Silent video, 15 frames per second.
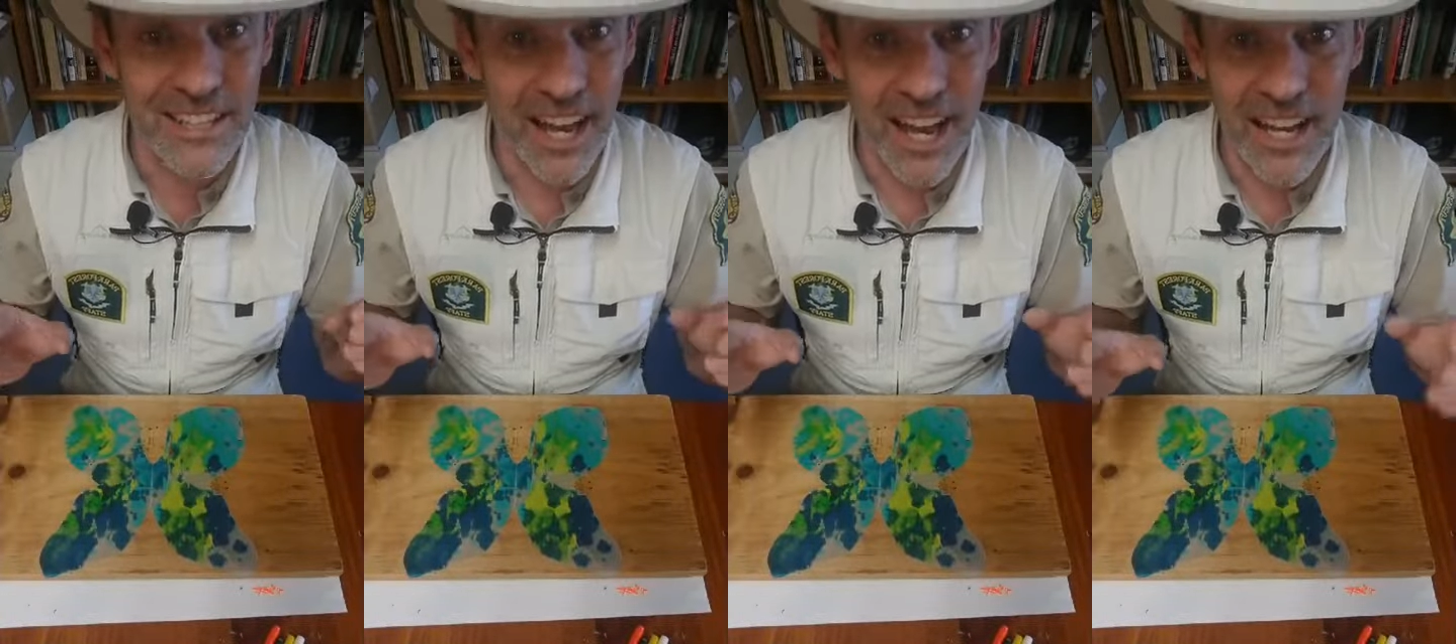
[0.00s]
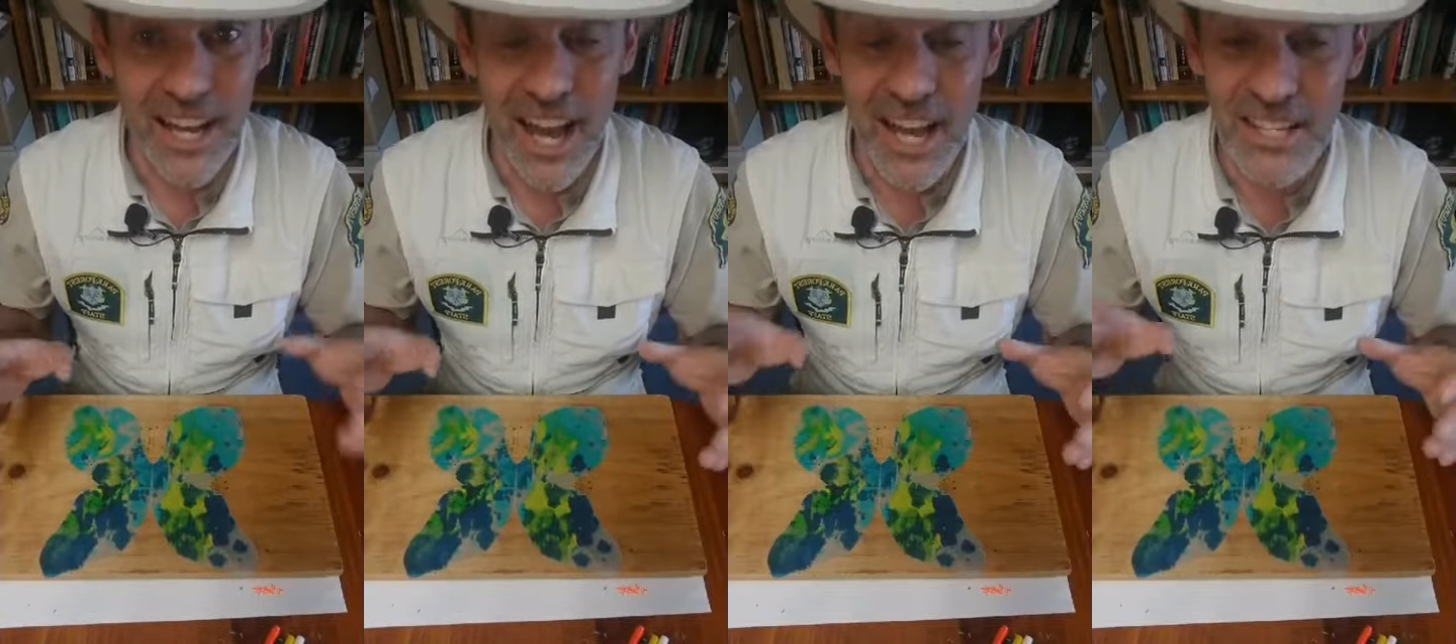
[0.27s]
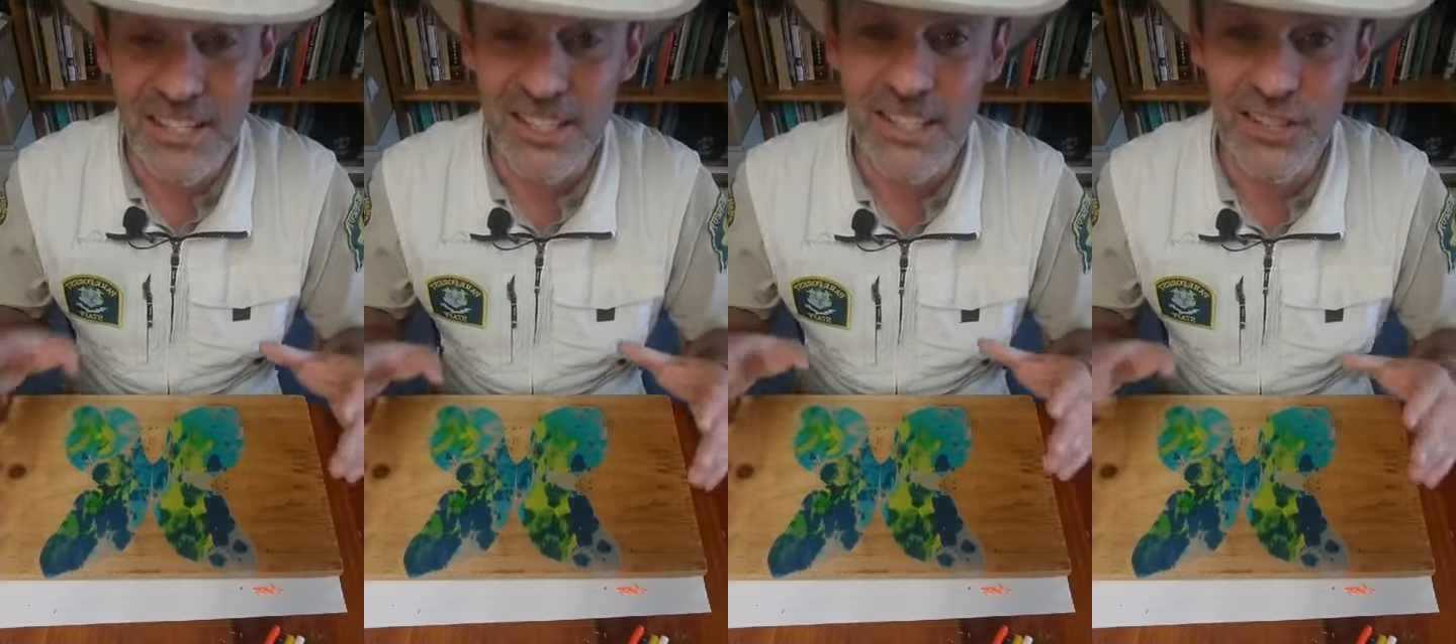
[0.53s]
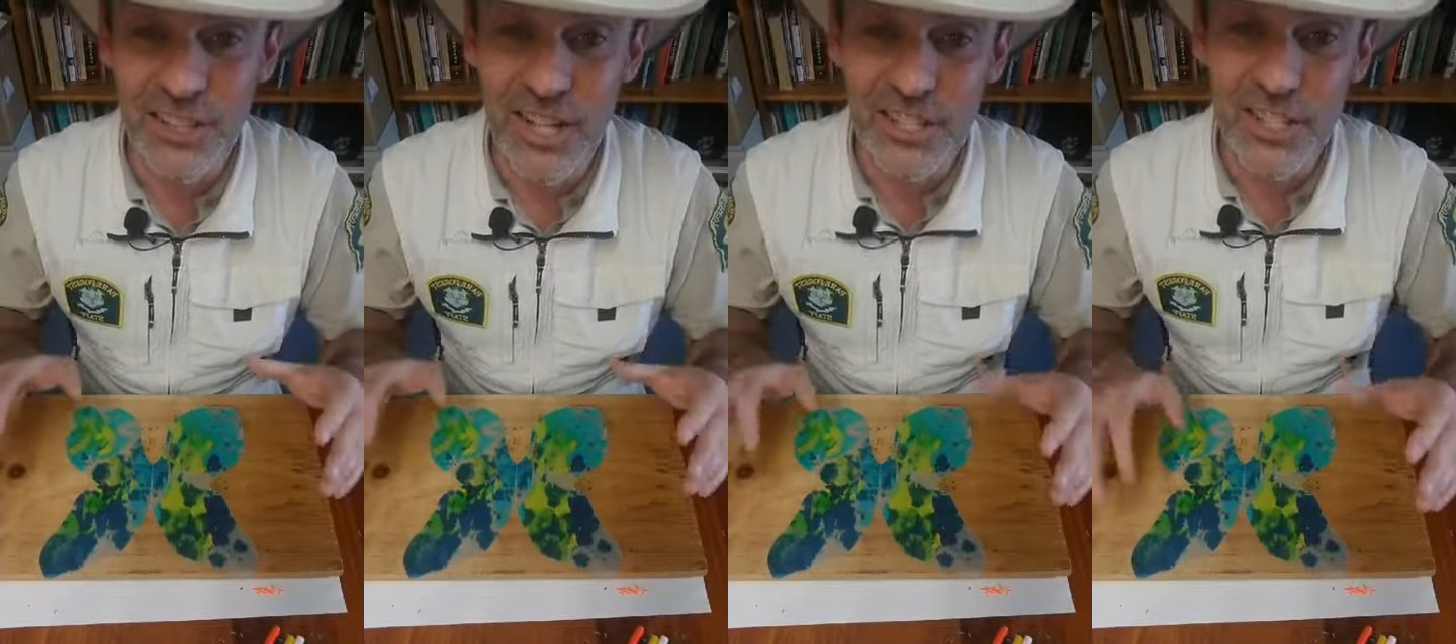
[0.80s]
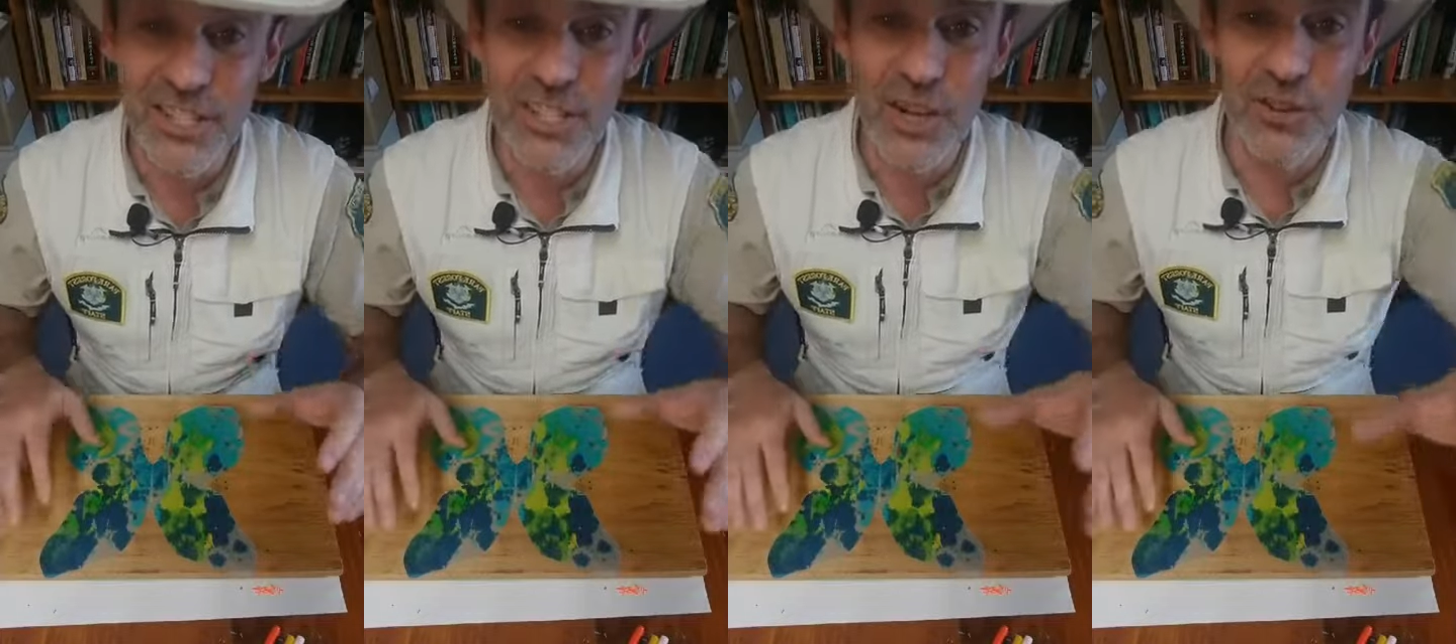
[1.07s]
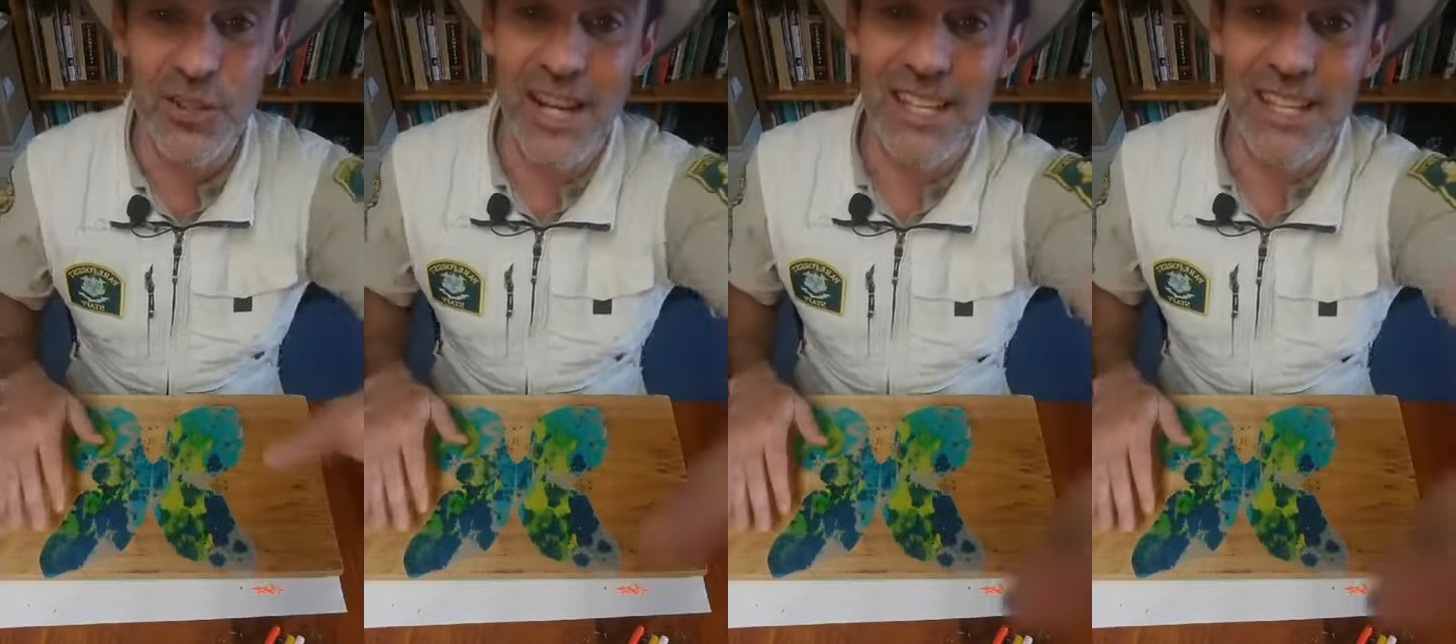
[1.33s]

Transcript: I, I, still I just don't